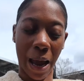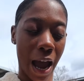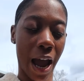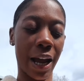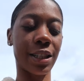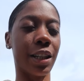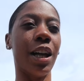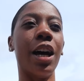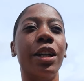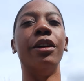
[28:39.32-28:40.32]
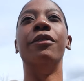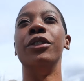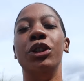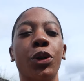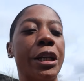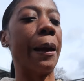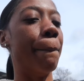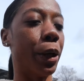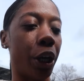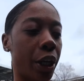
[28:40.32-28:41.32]
bags. A lot of Dooney and
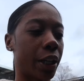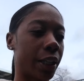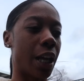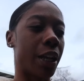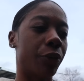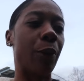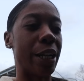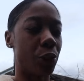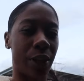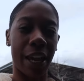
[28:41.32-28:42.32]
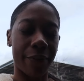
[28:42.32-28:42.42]
Bourke. A lot of Y2K